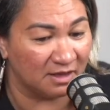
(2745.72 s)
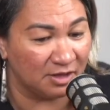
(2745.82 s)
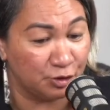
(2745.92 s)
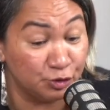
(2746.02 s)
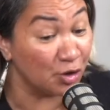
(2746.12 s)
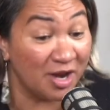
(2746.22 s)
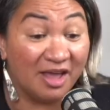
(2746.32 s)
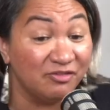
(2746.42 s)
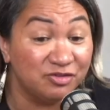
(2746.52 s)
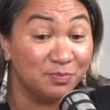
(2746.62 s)
you don't
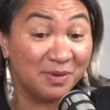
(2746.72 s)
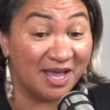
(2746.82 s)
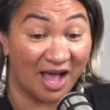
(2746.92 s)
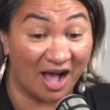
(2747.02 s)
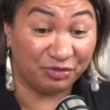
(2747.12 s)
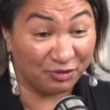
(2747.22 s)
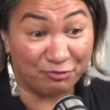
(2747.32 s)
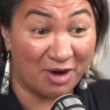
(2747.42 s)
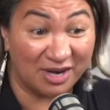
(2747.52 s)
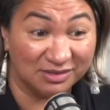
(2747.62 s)
have to be out the
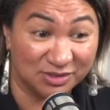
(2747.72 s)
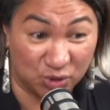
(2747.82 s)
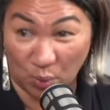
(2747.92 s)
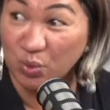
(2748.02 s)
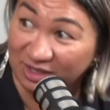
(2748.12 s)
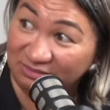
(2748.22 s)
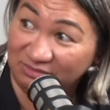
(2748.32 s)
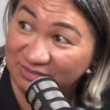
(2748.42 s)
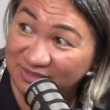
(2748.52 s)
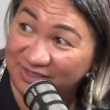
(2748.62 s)
front talking,
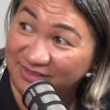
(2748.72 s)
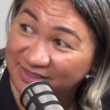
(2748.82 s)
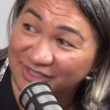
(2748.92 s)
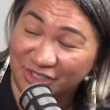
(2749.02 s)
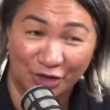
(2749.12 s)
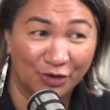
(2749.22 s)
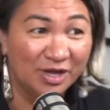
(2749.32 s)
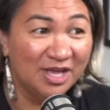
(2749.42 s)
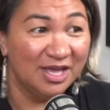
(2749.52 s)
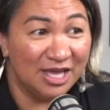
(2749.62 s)

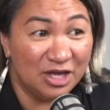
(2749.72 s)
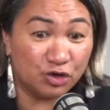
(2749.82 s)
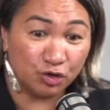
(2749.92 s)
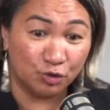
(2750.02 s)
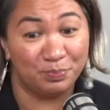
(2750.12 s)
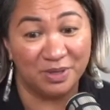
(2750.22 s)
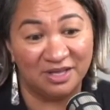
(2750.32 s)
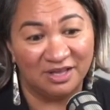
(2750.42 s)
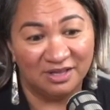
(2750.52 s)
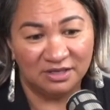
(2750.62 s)
it could be,
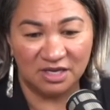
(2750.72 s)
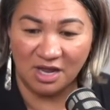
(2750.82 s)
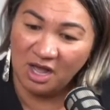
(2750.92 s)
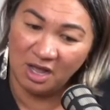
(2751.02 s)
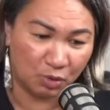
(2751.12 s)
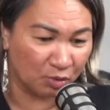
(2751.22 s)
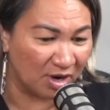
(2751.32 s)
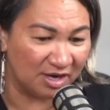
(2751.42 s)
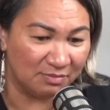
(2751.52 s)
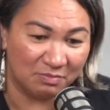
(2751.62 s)
I'm great
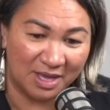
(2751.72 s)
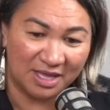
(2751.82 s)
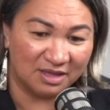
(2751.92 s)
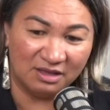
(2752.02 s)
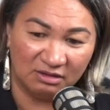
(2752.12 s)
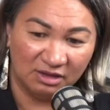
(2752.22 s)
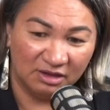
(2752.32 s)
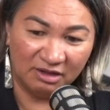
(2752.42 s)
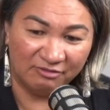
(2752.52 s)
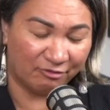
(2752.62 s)
at making
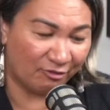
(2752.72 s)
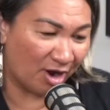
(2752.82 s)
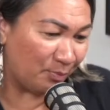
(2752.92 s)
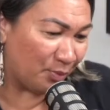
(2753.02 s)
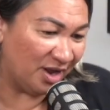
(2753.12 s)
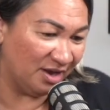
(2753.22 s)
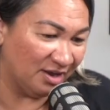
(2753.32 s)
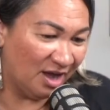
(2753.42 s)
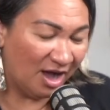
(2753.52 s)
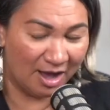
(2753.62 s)
fry bread.
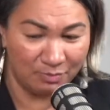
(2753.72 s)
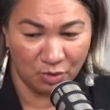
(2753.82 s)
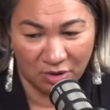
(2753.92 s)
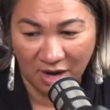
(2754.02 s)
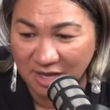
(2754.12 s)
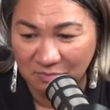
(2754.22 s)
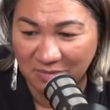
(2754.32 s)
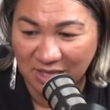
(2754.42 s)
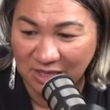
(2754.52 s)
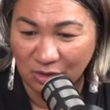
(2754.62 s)
I'm great at
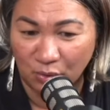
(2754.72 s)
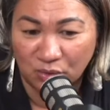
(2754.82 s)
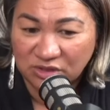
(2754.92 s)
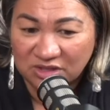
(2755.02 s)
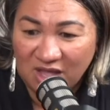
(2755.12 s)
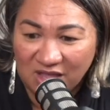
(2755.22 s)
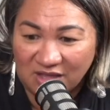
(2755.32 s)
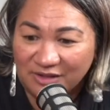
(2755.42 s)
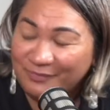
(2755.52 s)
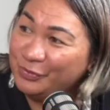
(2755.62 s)
making otai.
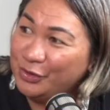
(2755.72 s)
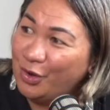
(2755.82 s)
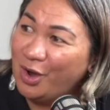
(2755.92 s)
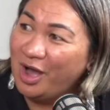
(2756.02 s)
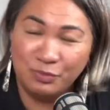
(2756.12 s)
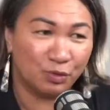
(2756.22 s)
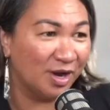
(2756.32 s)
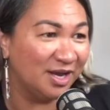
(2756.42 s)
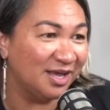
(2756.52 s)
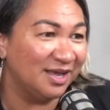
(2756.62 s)
I'm
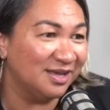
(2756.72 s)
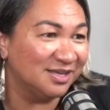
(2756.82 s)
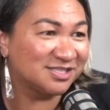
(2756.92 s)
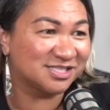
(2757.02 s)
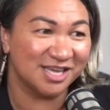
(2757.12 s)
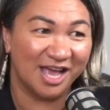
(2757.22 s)
great at,